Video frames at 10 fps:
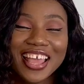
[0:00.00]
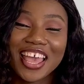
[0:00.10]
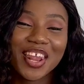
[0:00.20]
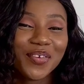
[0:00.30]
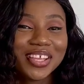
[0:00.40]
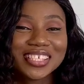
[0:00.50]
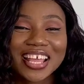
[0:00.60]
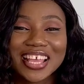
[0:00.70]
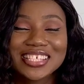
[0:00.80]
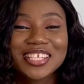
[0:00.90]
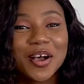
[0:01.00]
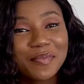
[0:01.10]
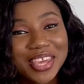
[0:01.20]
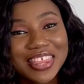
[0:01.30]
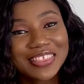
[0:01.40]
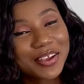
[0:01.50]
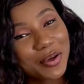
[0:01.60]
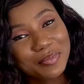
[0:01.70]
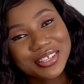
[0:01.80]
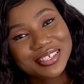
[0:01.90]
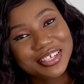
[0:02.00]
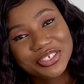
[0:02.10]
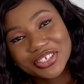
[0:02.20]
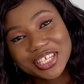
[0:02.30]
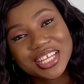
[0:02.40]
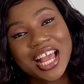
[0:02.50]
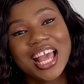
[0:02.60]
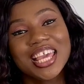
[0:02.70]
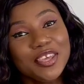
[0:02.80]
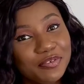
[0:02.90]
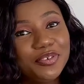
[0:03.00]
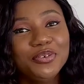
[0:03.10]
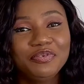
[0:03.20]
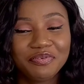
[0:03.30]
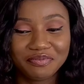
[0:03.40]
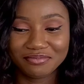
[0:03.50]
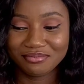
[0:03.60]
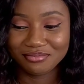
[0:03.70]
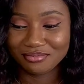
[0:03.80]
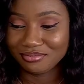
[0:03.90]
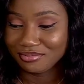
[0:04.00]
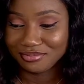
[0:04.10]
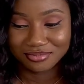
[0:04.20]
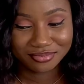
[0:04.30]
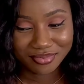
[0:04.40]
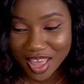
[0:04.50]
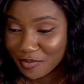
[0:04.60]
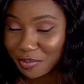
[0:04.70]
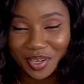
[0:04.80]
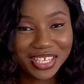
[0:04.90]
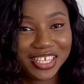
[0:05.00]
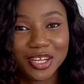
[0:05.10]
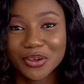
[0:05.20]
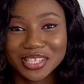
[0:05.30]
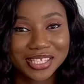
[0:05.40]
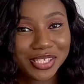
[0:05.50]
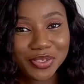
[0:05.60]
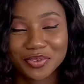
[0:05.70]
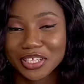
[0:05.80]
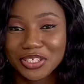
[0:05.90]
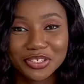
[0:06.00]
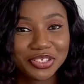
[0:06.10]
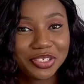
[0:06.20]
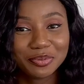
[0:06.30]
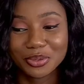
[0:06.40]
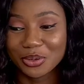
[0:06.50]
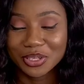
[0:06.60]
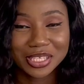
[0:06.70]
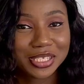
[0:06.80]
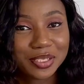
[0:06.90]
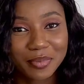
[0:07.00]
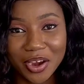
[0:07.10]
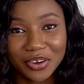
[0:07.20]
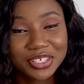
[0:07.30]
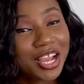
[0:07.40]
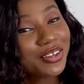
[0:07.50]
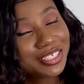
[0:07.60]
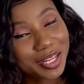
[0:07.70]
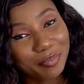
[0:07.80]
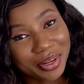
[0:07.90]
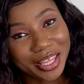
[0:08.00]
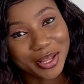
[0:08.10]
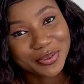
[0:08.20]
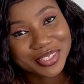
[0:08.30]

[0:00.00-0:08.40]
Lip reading: anyways, guys, tell me in the comment section if you've ever been in a long distance relationship or long distance marriage. How did that play out?